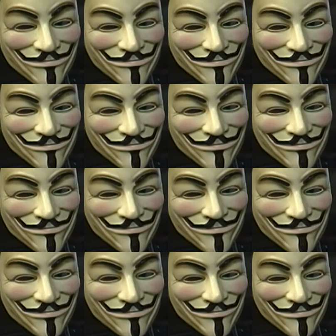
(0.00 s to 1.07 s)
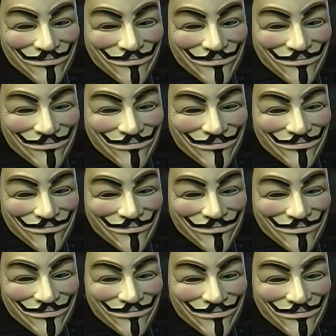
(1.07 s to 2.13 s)

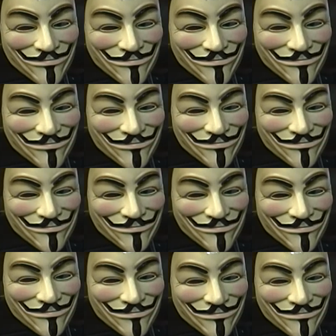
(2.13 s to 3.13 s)
(silent)